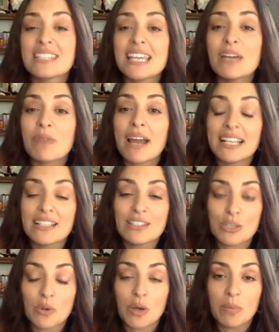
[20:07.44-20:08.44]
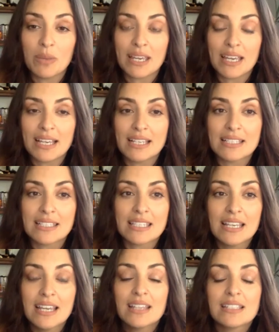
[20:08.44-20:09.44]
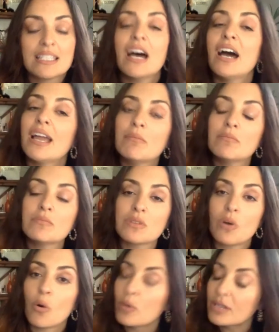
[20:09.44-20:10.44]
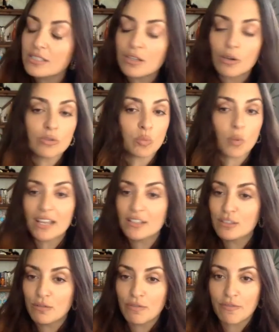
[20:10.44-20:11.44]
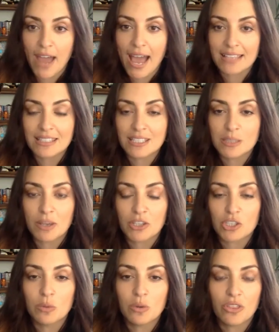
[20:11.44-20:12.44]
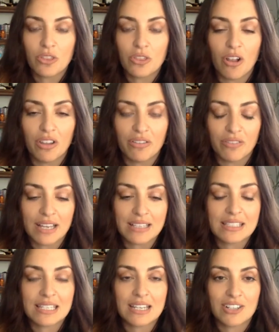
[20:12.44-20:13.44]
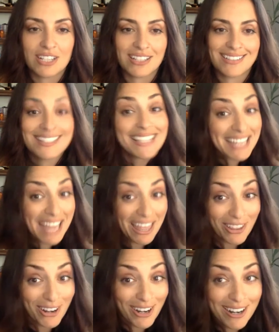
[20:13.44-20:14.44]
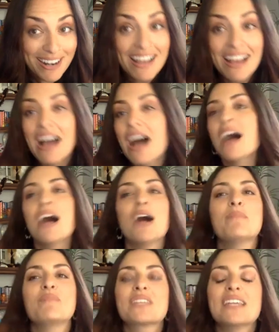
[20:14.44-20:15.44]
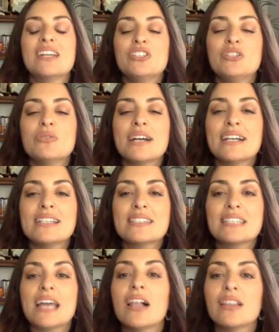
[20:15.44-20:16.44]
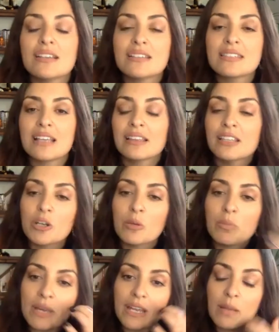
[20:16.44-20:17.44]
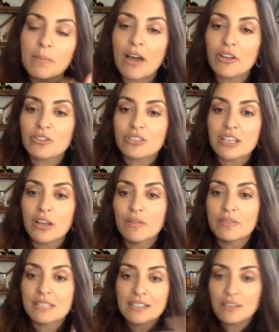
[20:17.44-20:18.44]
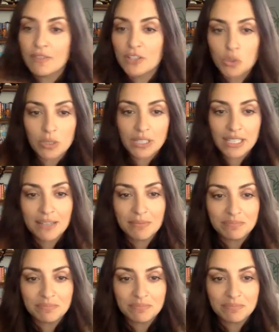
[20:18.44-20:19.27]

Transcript: get right into it because time always goes way too fast, especially with all of us here together. Can you guys tell us a little bit about yourselves individually?